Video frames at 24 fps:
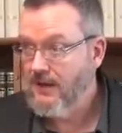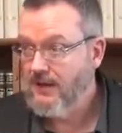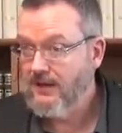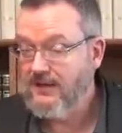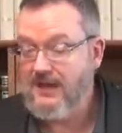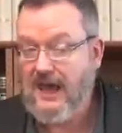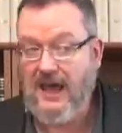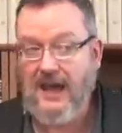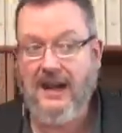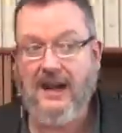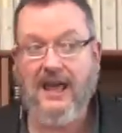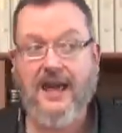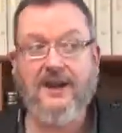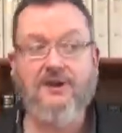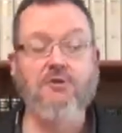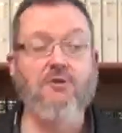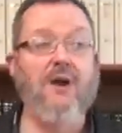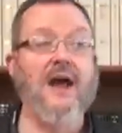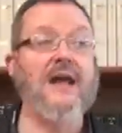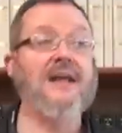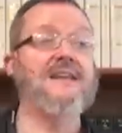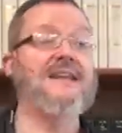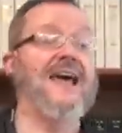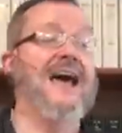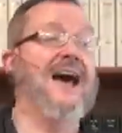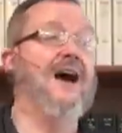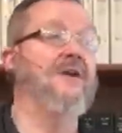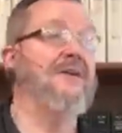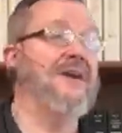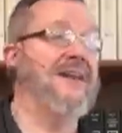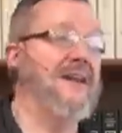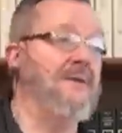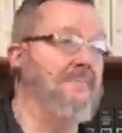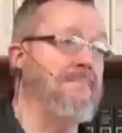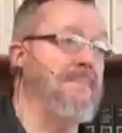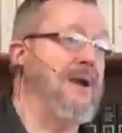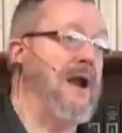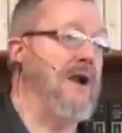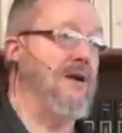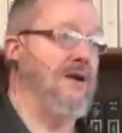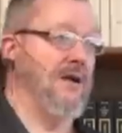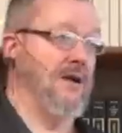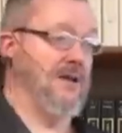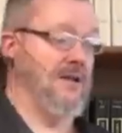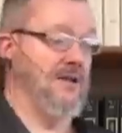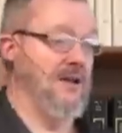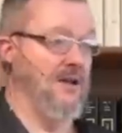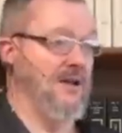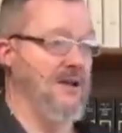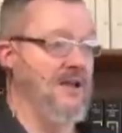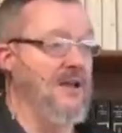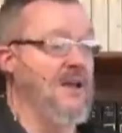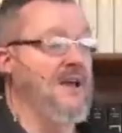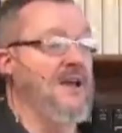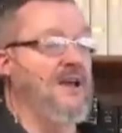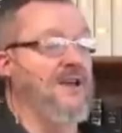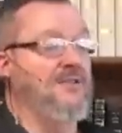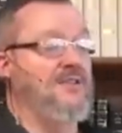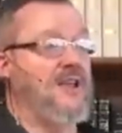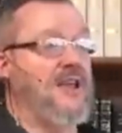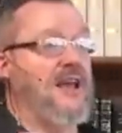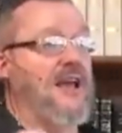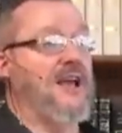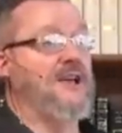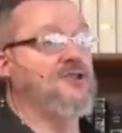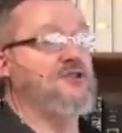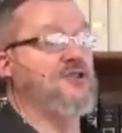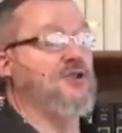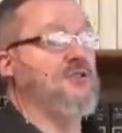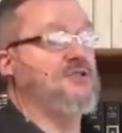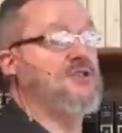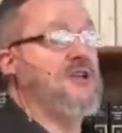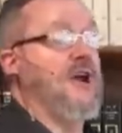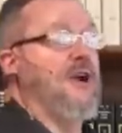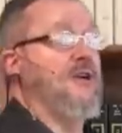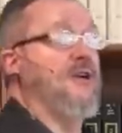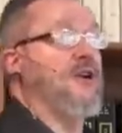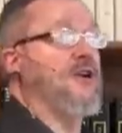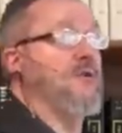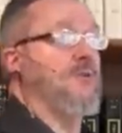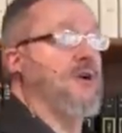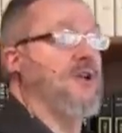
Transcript: Kind of like right now in America, the esoteric